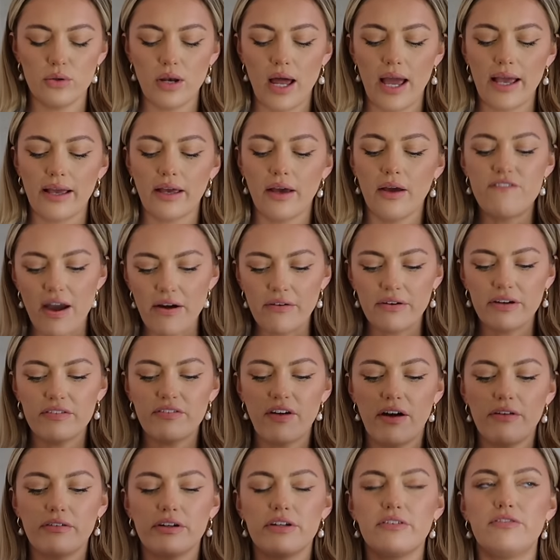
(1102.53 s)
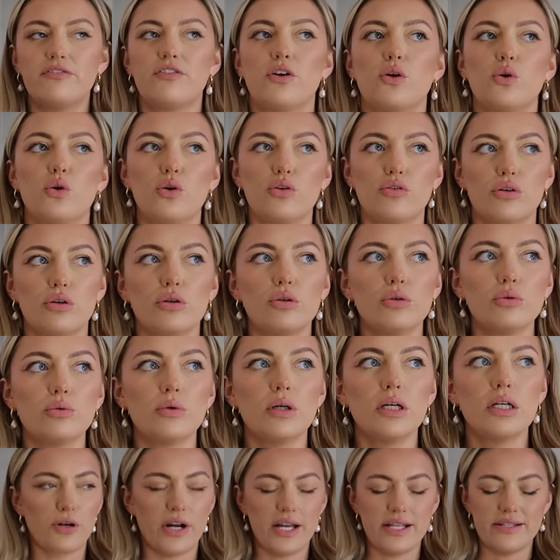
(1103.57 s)
like very, very
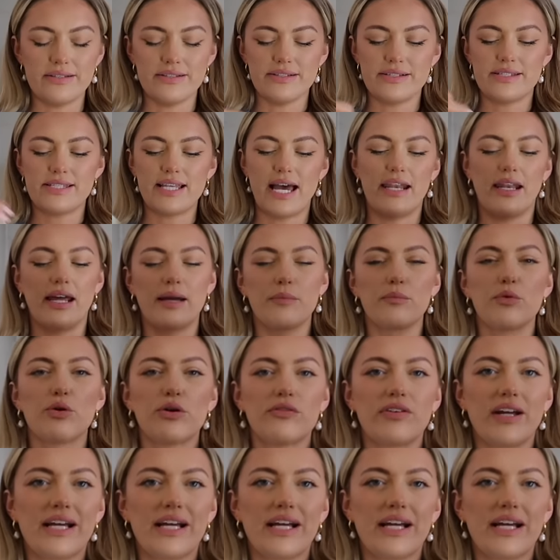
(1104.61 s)
floral prints and like more of